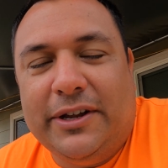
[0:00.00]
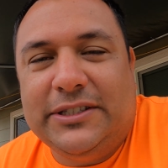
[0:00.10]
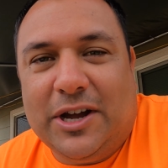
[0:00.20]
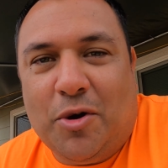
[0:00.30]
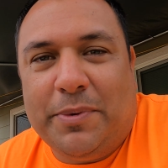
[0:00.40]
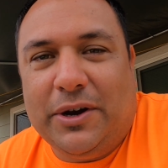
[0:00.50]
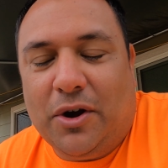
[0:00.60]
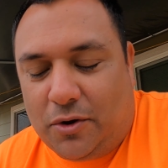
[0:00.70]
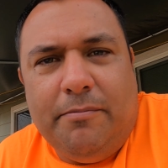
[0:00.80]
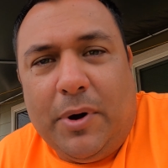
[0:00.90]
it to help it
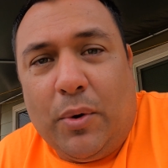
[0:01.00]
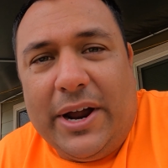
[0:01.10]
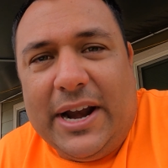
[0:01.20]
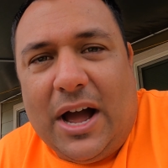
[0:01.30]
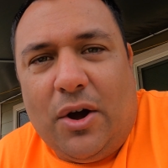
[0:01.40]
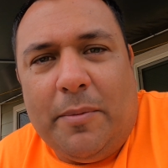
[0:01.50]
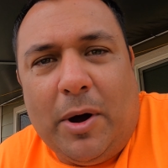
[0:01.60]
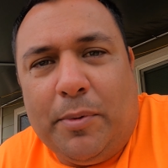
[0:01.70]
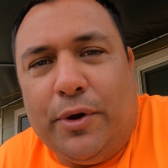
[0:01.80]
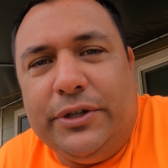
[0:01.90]
grow. But right now I'm
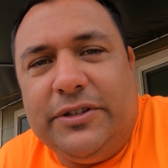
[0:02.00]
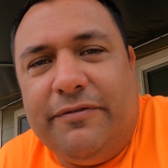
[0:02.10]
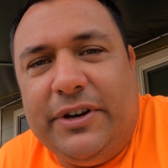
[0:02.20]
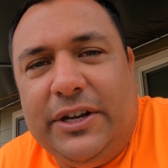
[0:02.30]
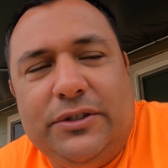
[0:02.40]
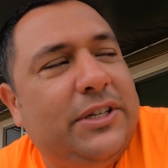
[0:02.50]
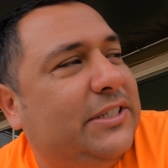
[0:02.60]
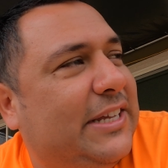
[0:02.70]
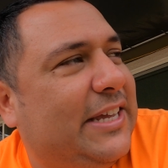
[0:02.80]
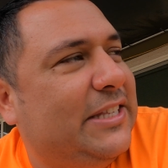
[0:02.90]
uploading some videos
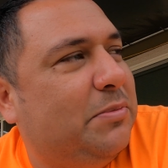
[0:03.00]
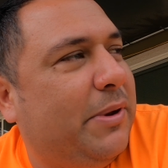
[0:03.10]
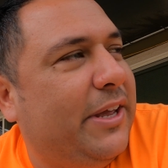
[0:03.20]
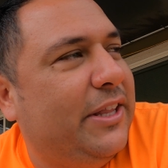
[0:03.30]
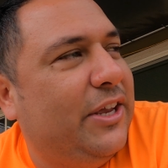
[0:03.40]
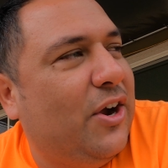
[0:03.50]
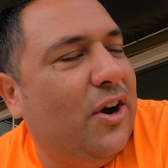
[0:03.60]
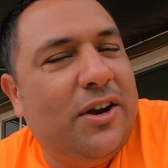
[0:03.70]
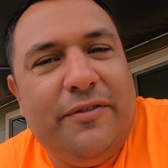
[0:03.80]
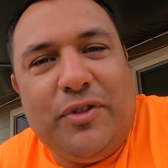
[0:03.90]
as the kids play in the
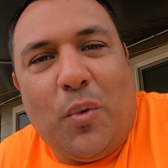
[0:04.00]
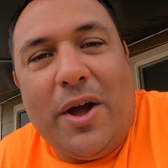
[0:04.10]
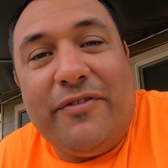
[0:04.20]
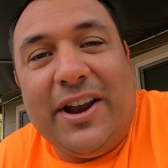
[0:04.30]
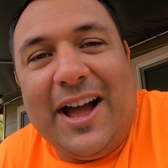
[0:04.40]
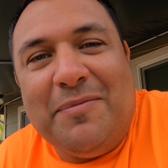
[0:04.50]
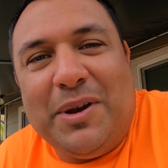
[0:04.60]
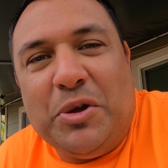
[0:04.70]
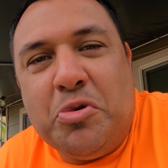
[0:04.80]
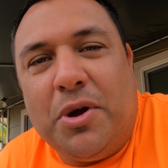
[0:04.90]
yard of the wife and I
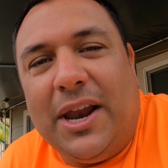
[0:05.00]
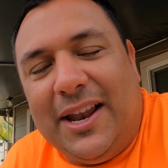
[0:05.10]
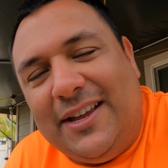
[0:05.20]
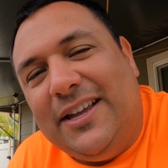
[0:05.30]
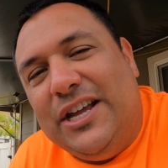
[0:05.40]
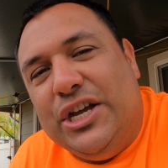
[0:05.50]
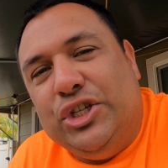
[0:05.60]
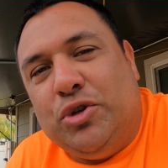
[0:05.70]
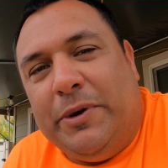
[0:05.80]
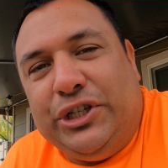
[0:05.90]
playing ukulele.
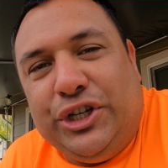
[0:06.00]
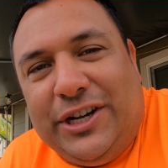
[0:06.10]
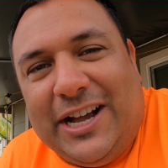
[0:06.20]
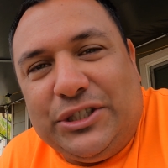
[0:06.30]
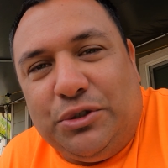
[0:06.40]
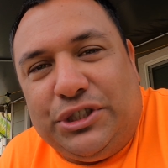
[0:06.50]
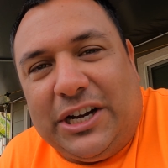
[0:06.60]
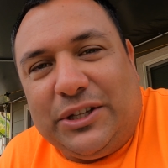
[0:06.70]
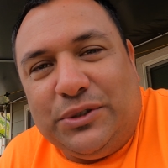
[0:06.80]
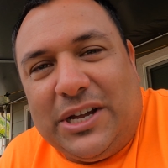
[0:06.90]
So make sure you guys go
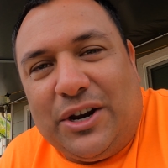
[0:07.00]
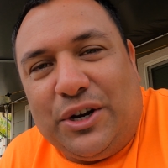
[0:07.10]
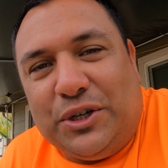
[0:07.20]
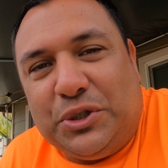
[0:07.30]
check those out on our